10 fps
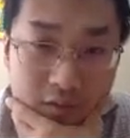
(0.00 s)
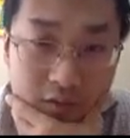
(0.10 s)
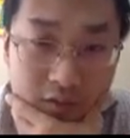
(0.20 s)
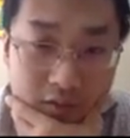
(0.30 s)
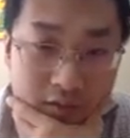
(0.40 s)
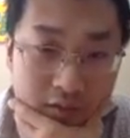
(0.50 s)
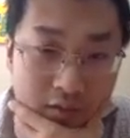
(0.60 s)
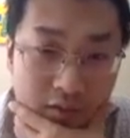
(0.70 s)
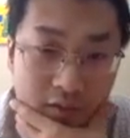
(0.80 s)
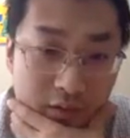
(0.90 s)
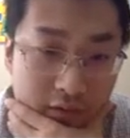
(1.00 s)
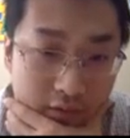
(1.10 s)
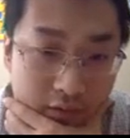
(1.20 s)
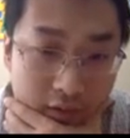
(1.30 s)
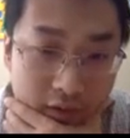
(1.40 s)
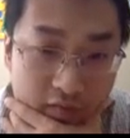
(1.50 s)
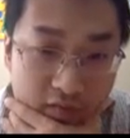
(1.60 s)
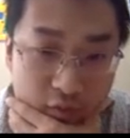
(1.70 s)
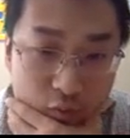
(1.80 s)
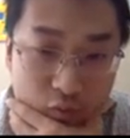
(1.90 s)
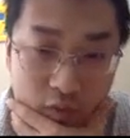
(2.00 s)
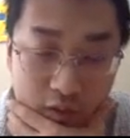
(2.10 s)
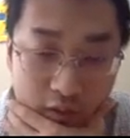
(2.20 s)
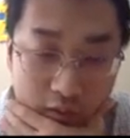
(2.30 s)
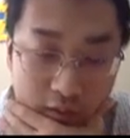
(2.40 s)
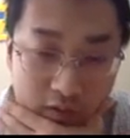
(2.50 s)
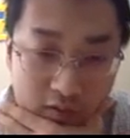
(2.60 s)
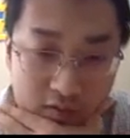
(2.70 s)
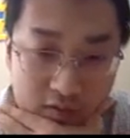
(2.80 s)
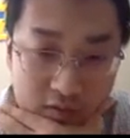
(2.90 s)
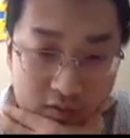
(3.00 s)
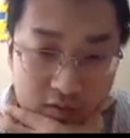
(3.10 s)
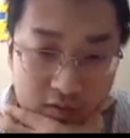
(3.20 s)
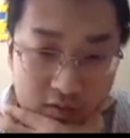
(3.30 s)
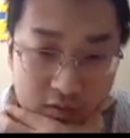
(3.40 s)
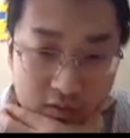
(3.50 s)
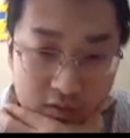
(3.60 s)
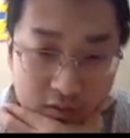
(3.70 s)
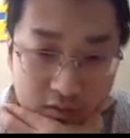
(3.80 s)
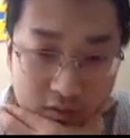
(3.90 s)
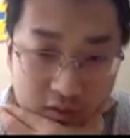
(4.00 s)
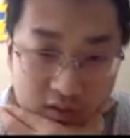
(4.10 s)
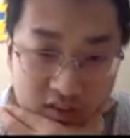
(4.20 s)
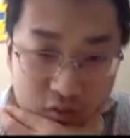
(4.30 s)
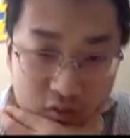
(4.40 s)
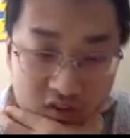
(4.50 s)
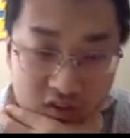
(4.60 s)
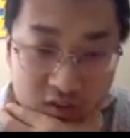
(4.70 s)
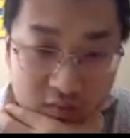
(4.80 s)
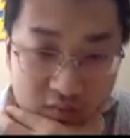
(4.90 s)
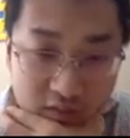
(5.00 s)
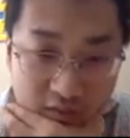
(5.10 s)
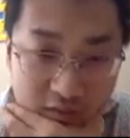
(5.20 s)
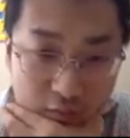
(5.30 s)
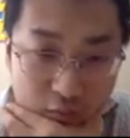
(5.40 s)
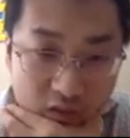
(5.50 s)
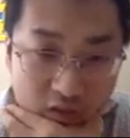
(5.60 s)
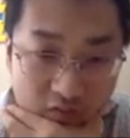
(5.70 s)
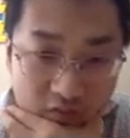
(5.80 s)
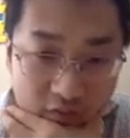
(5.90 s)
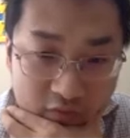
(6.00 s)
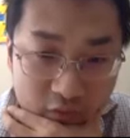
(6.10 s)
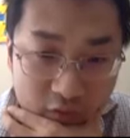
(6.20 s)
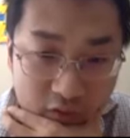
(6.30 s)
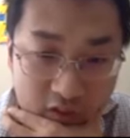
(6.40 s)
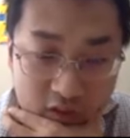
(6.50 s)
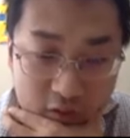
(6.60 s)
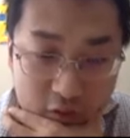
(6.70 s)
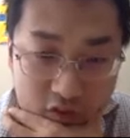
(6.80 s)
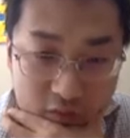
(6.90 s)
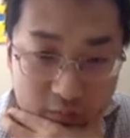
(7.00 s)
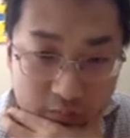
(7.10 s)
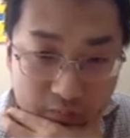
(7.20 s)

Okay. And then it's easy to see that we have the following inclusion.